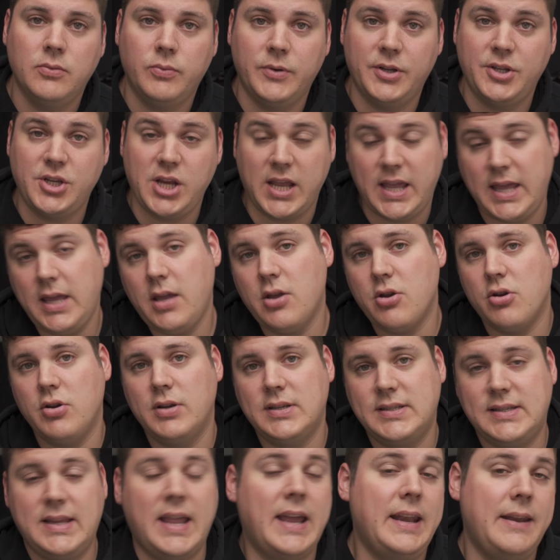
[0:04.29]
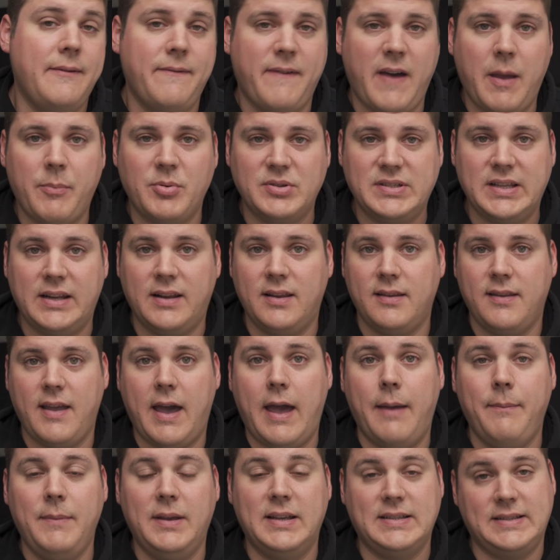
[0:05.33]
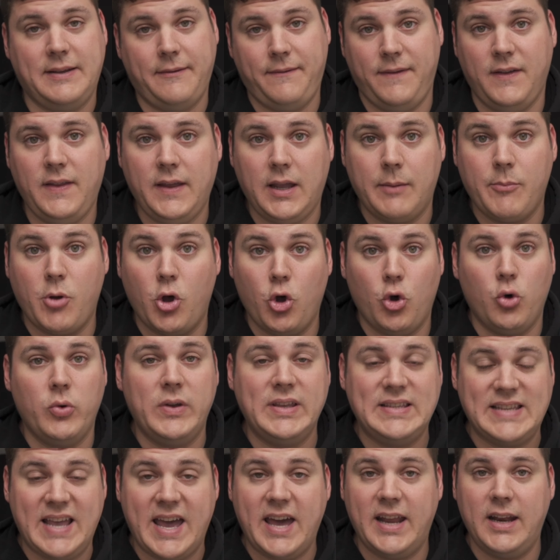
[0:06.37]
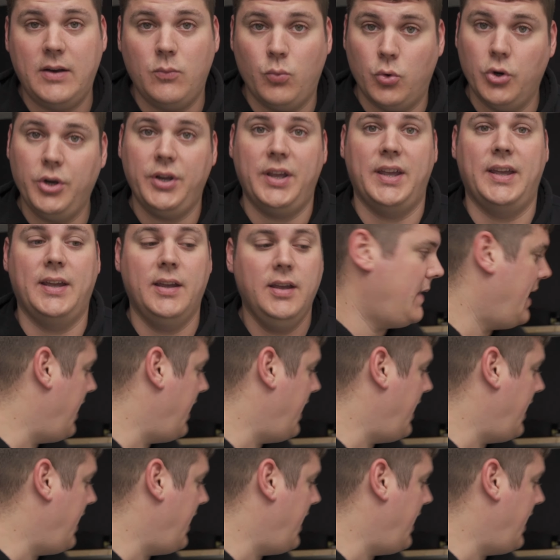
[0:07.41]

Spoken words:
which here is 95% of the time because I feel like I'm always at it working.